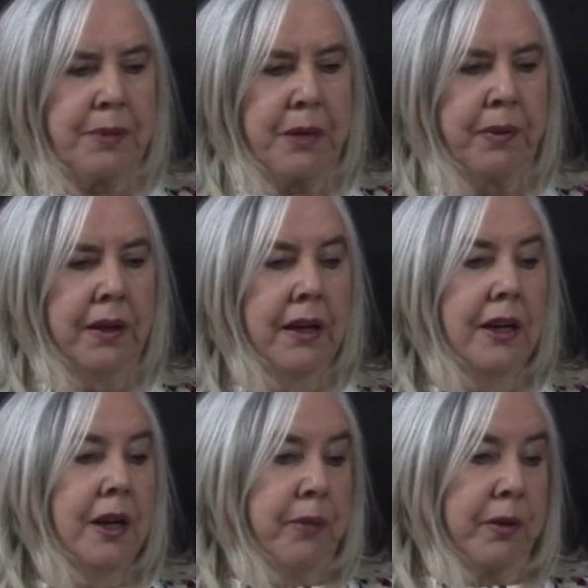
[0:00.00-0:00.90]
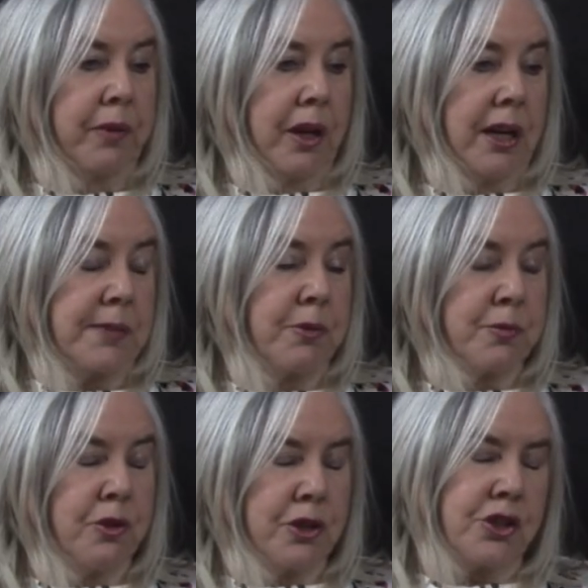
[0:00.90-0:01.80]
people, but I suppose
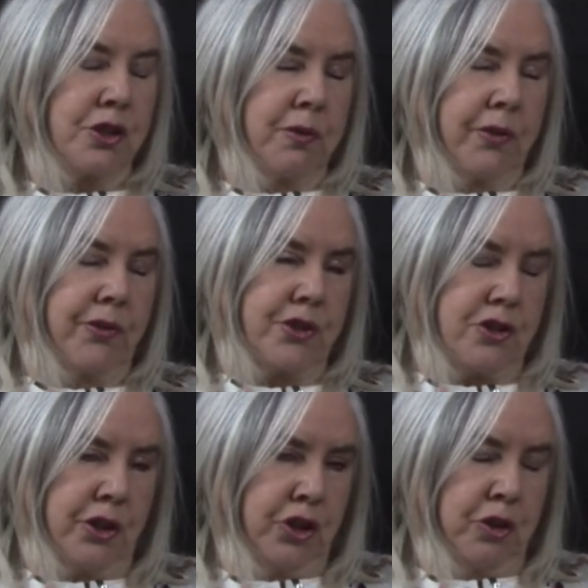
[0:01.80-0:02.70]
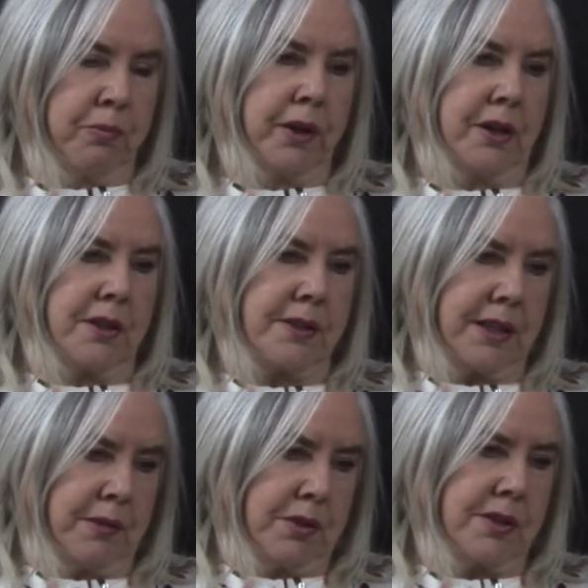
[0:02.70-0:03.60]
more so with John Hume because
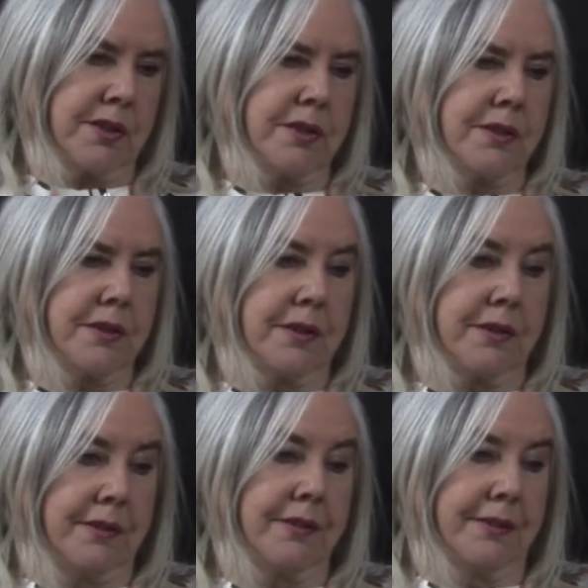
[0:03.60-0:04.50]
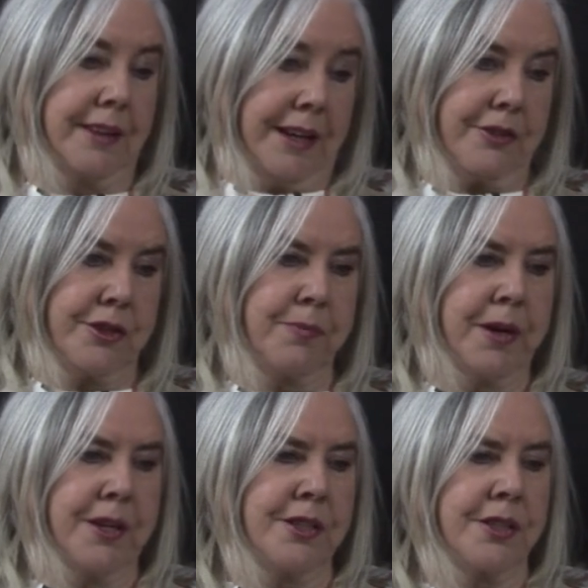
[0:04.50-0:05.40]
he was the nearest
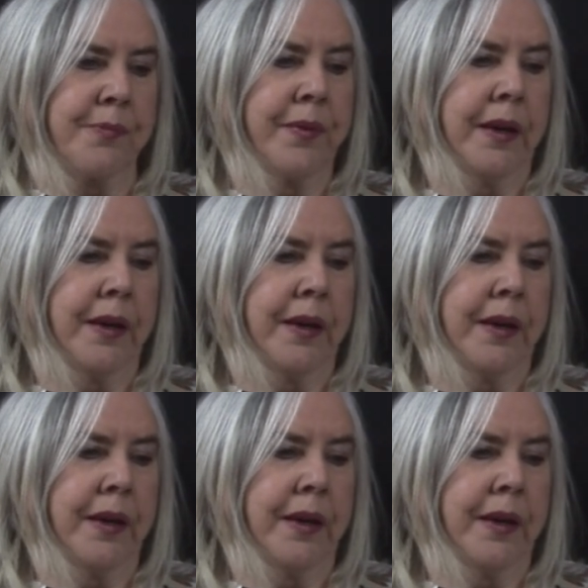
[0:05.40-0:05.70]
person.